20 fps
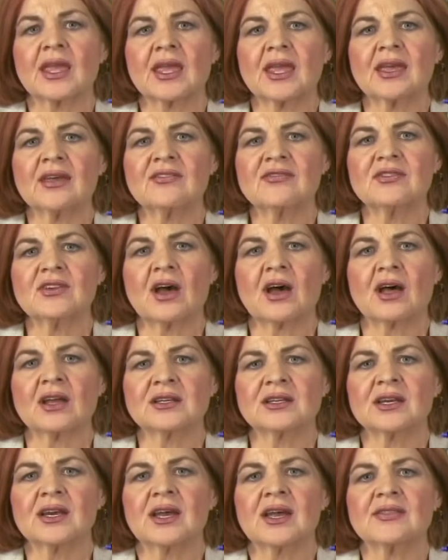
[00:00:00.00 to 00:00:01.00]
If
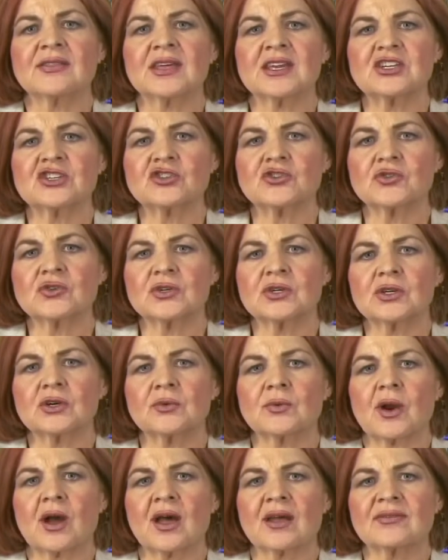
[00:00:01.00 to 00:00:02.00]
not, they should
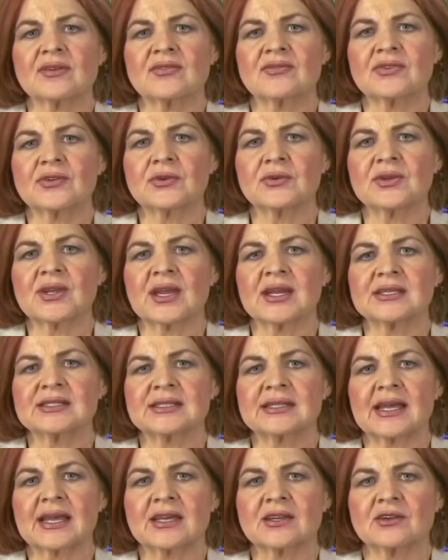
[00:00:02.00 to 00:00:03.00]
arrive a few
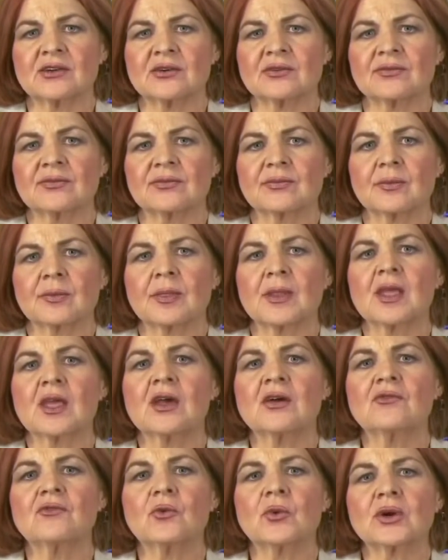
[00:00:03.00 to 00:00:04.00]
days later.
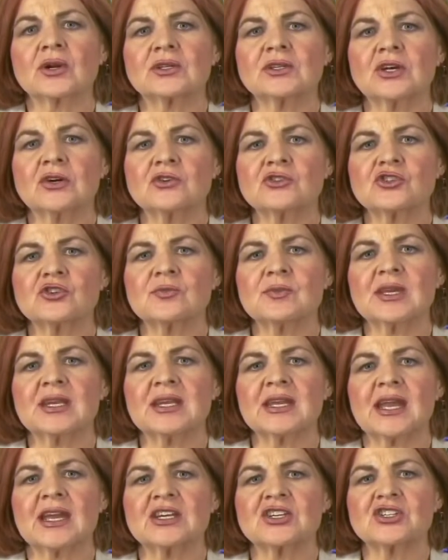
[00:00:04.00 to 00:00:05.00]
Foreclosure
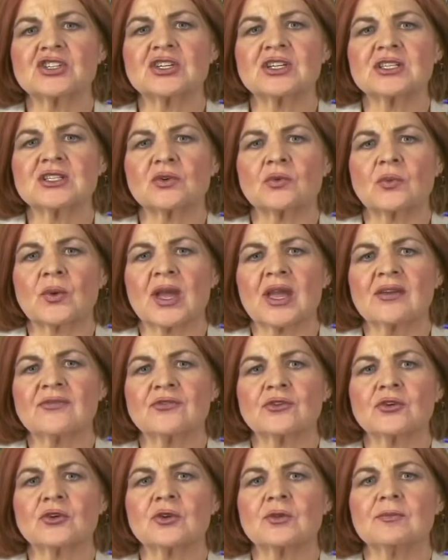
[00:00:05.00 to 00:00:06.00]
mediation is a way
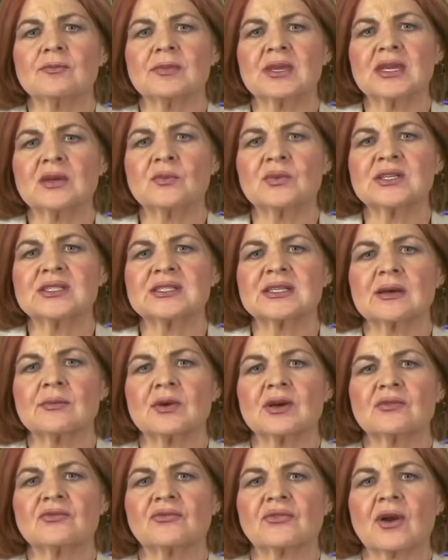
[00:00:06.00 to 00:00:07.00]
for you to meet with
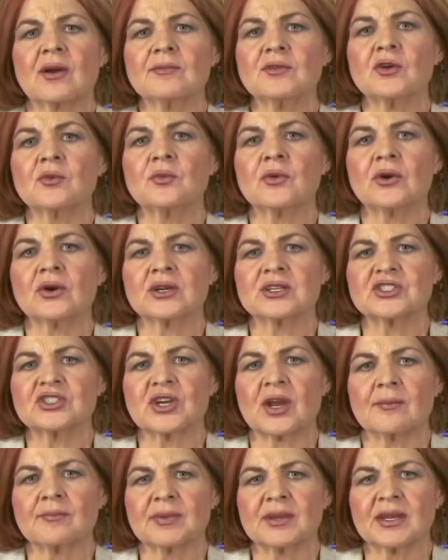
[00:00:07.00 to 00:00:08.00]
someone from your
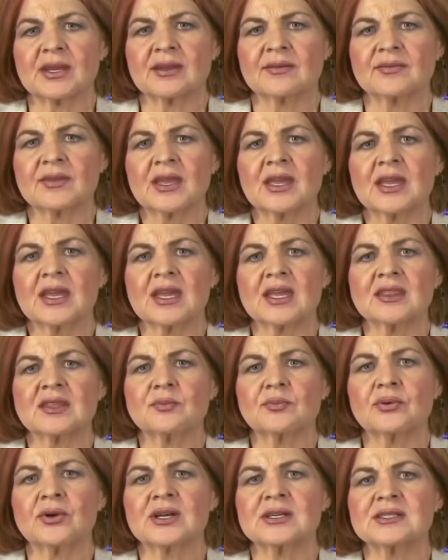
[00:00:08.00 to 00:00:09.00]
mortgage company in the
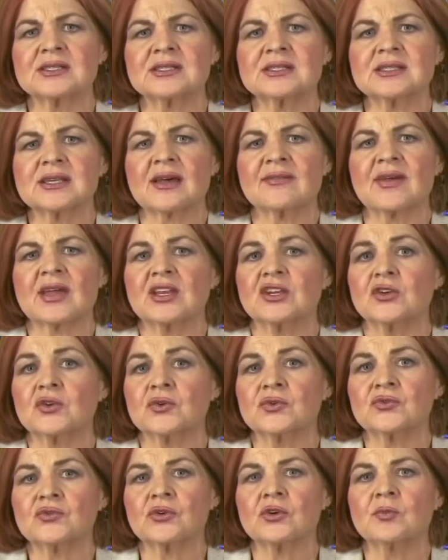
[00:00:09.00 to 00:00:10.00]
presence of a
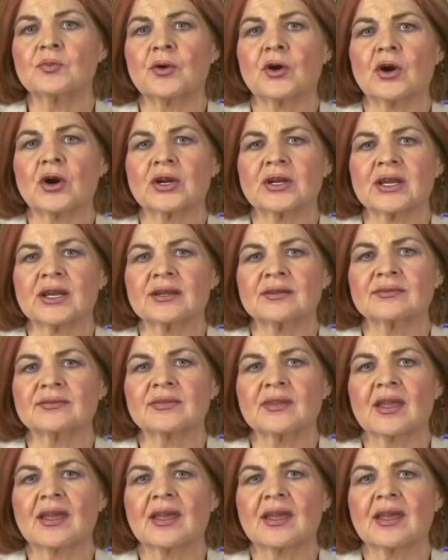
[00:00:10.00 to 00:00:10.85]
neutral party.